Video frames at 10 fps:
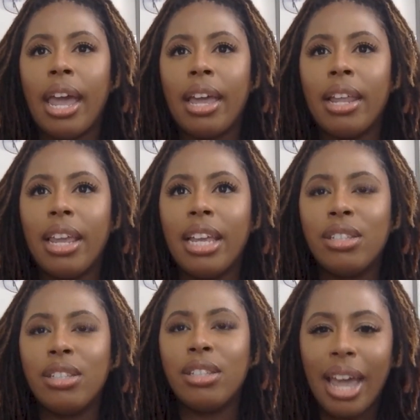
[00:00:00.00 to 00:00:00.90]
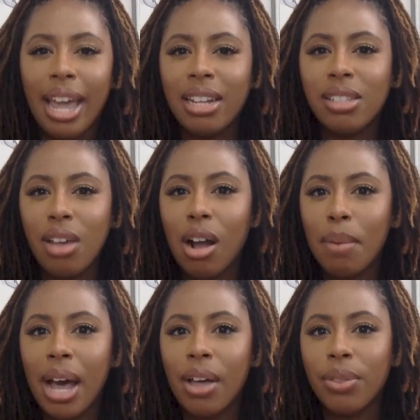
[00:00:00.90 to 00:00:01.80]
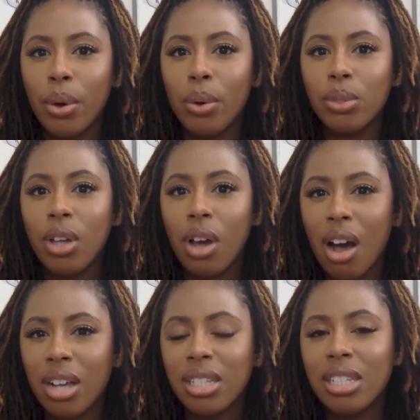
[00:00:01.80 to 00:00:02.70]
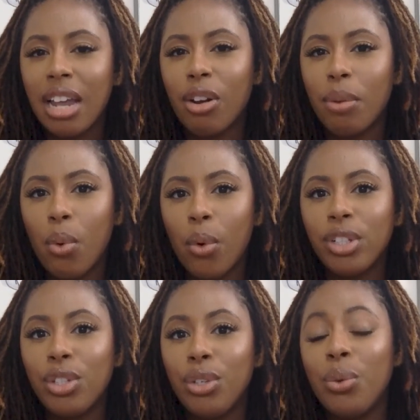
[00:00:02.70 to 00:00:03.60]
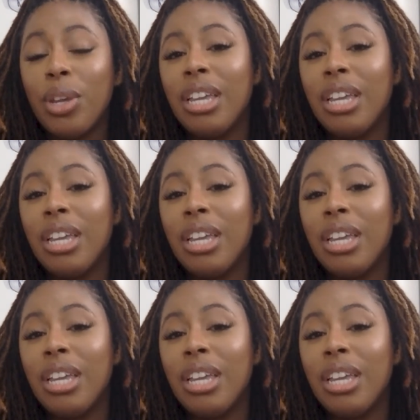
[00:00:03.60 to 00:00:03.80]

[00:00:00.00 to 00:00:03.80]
And it's okay to talk about those causes that are important to you,